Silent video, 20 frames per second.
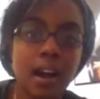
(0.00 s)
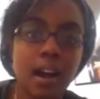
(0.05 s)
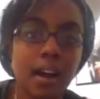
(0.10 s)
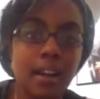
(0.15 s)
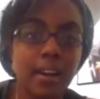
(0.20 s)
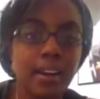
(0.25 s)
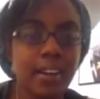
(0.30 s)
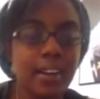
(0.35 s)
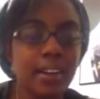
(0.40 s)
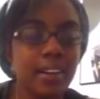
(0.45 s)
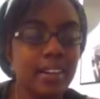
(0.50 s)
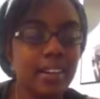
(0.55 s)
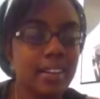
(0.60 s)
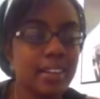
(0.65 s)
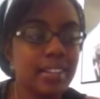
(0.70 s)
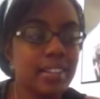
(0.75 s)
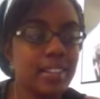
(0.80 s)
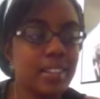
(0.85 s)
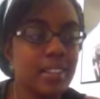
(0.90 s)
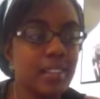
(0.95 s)
Hi
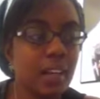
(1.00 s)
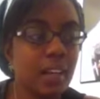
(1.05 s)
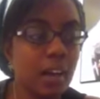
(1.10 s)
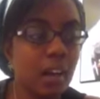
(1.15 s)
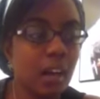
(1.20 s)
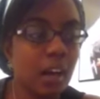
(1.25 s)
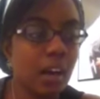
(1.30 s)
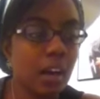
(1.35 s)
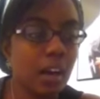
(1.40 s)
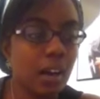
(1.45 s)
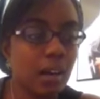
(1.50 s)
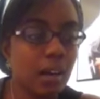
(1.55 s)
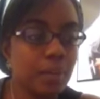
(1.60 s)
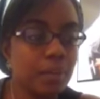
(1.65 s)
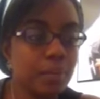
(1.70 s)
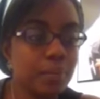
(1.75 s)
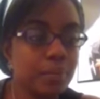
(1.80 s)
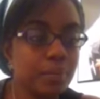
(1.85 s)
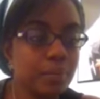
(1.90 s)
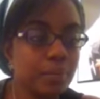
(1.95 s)
guys,
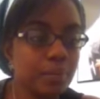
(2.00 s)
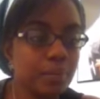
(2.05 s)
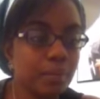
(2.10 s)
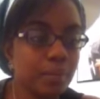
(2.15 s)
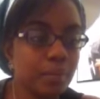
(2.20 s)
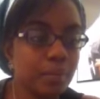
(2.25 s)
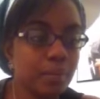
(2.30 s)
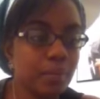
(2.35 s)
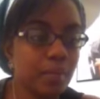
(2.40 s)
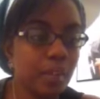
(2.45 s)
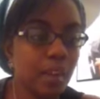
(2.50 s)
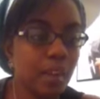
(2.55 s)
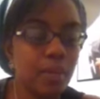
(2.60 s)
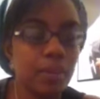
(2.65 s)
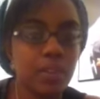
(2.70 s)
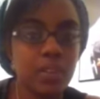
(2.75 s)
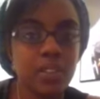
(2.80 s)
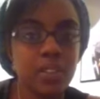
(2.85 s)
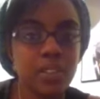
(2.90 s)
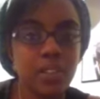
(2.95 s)
um, I
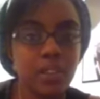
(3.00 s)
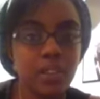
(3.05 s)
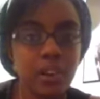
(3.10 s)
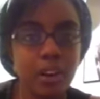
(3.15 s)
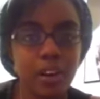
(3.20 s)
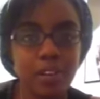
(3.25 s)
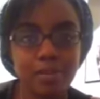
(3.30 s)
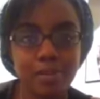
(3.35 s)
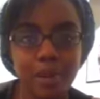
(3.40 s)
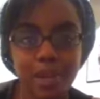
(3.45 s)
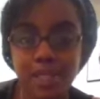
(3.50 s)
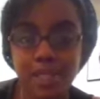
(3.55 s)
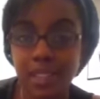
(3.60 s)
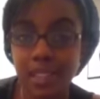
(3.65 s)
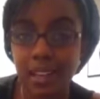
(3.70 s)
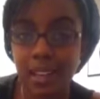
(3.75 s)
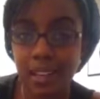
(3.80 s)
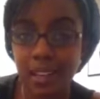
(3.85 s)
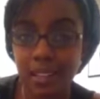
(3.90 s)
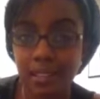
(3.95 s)
want to start off by
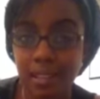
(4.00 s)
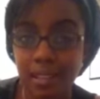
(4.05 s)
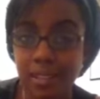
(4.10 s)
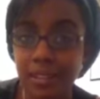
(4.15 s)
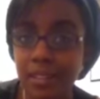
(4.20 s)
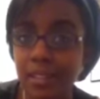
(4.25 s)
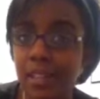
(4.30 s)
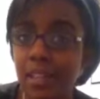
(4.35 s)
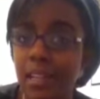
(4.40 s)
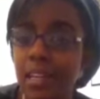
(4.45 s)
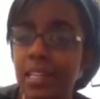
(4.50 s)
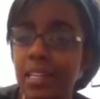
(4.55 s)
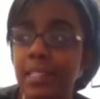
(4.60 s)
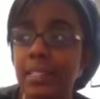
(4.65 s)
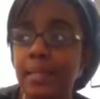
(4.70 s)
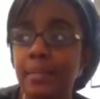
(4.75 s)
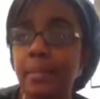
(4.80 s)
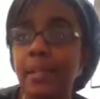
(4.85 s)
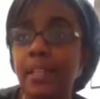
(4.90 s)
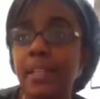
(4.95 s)
saying that today
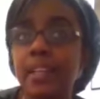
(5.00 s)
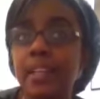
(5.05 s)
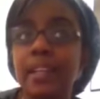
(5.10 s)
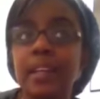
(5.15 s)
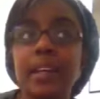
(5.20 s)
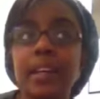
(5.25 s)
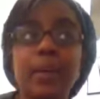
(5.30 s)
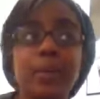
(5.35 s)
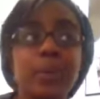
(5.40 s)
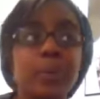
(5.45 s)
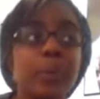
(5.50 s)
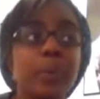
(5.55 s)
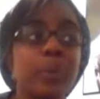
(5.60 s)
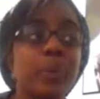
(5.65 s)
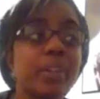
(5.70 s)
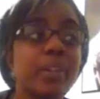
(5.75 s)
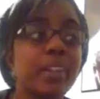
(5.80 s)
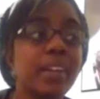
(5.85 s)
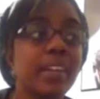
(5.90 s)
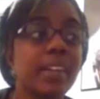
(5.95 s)
has been a
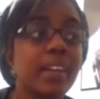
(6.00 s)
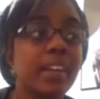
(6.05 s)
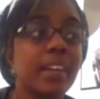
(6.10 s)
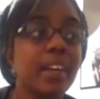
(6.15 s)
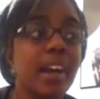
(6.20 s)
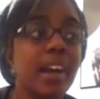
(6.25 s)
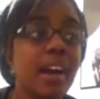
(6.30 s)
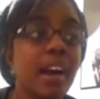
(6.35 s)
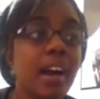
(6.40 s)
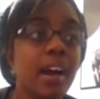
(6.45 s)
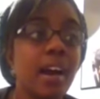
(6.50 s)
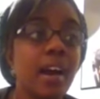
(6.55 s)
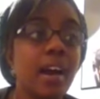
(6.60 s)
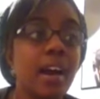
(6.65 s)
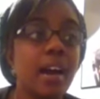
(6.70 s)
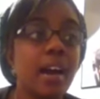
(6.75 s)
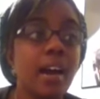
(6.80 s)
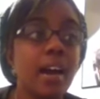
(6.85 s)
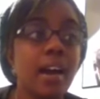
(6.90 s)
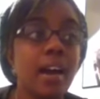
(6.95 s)
really
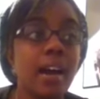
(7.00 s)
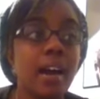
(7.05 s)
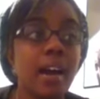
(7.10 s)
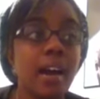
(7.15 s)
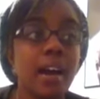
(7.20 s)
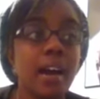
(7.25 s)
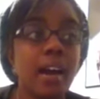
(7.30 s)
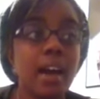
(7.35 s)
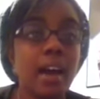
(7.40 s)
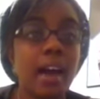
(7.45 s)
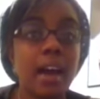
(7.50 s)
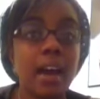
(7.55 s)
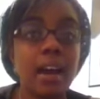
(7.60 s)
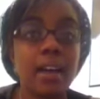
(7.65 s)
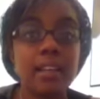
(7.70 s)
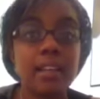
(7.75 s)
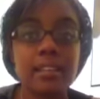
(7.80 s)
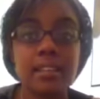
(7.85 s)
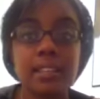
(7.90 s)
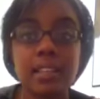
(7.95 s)

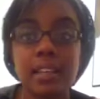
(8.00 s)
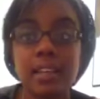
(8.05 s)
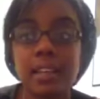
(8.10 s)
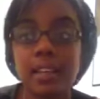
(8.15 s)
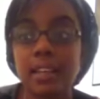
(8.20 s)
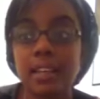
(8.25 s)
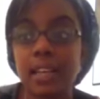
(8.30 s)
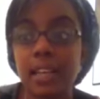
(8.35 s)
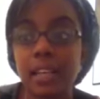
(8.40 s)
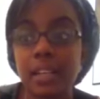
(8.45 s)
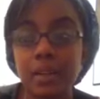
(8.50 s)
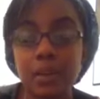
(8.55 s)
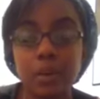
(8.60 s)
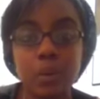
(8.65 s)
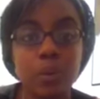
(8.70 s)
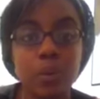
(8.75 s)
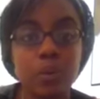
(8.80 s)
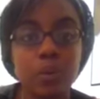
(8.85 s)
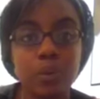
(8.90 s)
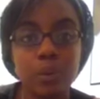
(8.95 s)
hectic and
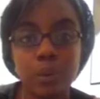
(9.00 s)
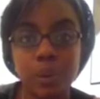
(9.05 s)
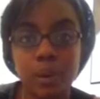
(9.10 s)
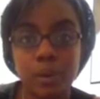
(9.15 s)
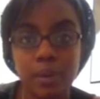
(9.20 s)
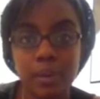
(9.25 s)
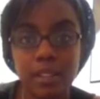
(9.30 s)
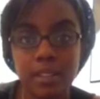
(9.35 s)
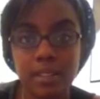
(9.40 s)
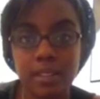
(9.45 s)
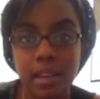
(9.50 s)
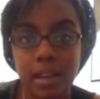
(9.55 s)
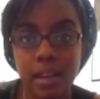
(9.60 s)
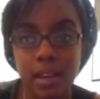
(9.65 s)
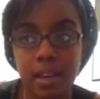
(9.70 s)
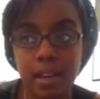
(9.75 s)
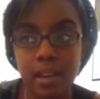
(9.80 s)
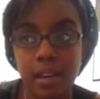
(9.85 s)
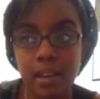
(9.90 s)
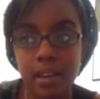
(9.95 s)
overwhelming
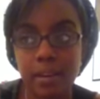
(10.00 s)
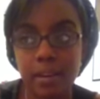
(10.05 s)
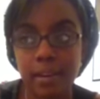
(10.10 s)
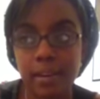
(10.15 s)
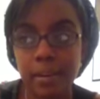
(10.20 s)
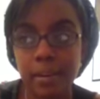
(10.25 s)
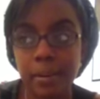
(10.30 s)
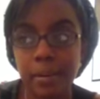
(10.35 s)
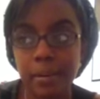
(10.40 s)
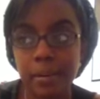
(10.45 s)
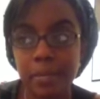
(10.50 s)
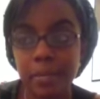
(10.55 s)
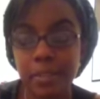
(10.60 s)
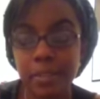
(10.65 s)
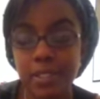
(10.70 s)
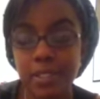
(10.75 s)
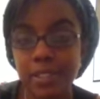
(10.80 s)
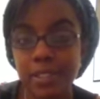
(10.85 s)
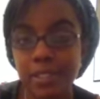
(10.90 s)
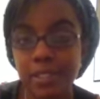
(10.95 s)
day, um,
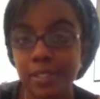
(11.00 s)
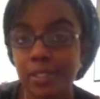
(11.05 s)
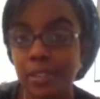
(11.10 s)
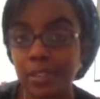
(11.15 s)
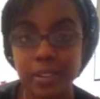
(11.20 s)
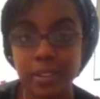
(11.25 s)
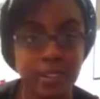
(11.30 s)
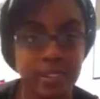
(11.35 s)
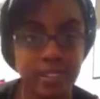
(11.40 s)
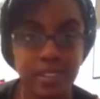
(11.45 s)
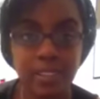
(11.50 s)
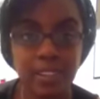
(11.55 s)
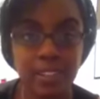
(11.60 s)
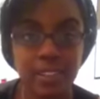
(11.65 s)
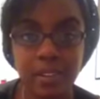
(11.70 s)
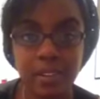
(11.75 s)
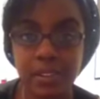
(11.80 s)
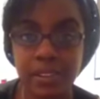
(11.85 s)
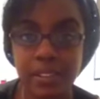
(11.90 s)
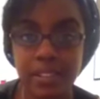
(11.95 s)
just crazy
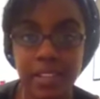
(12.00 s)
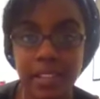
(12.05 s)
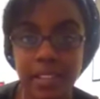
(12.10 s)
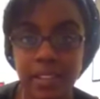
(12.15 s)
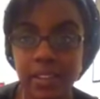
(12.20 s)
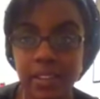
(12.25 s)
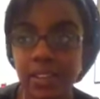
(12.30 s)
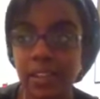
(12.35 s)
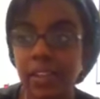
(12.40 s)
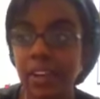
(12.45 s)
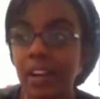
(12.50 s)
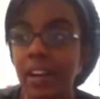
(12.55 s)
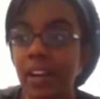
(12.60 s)
altogether.